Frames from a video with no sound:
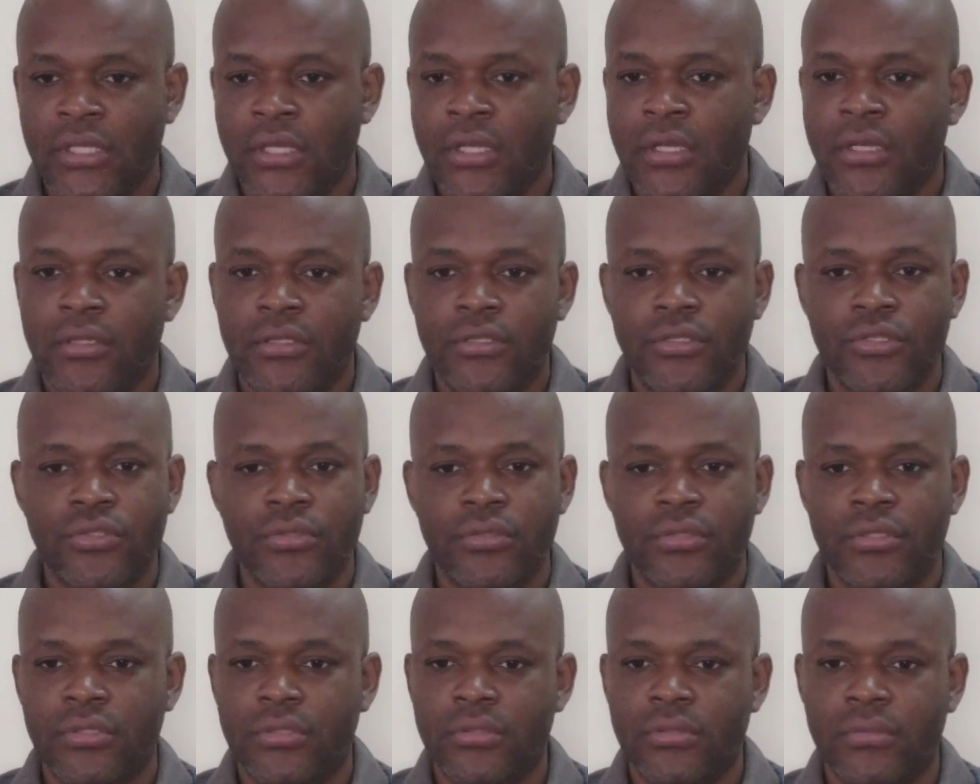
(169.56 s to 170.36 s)
You
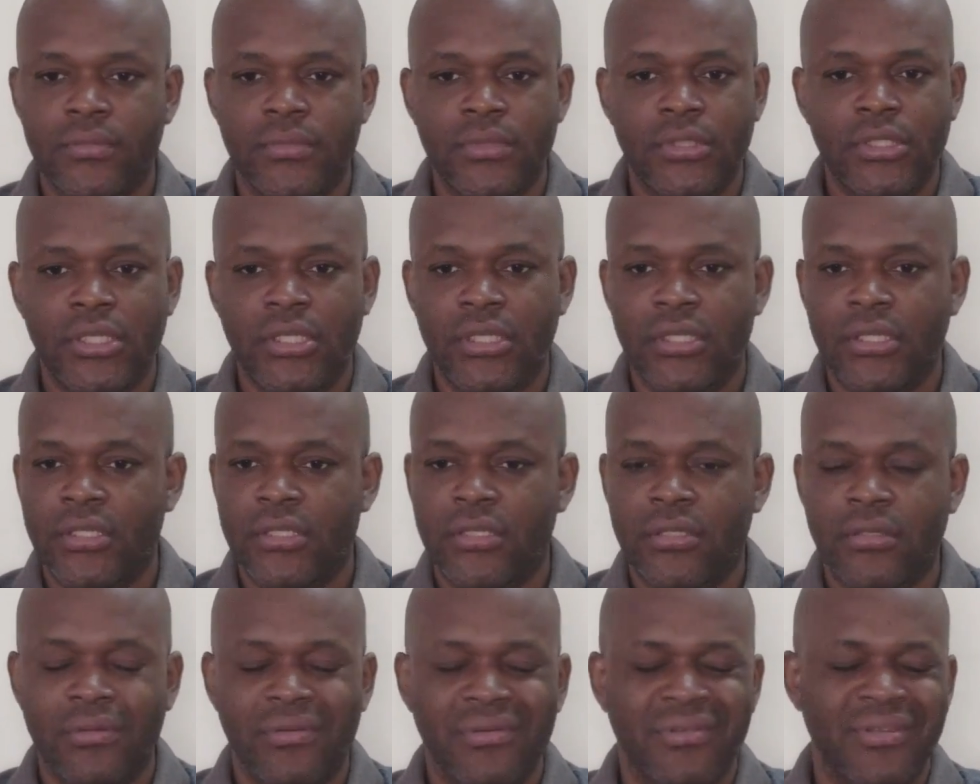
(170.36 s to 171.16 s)
show me
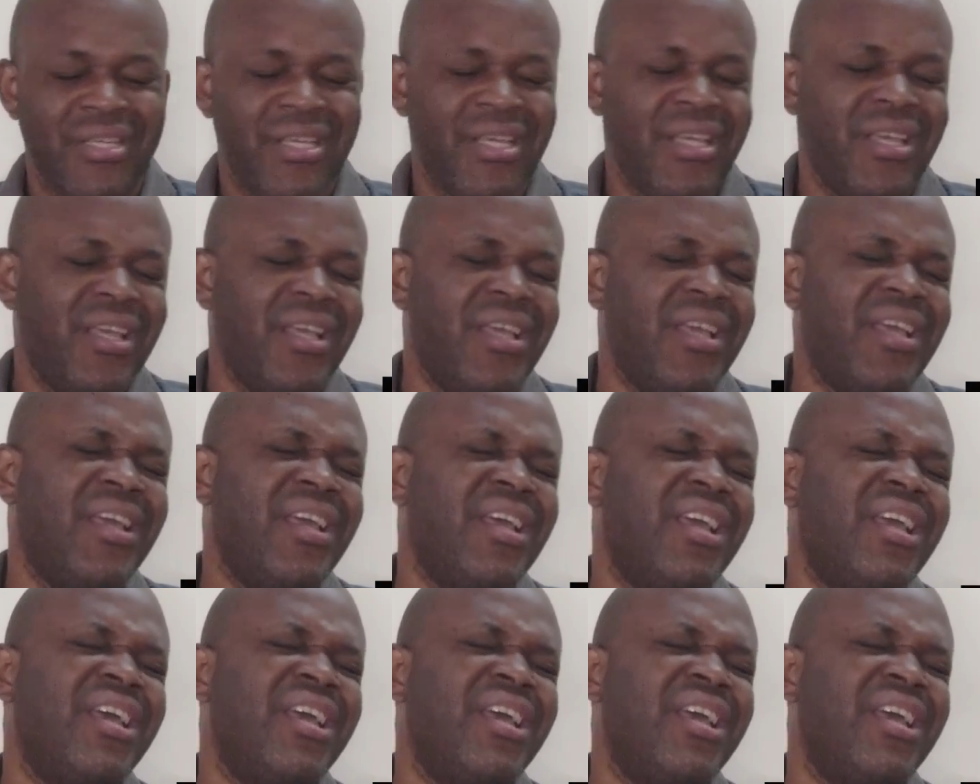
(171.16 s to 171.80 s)
the way.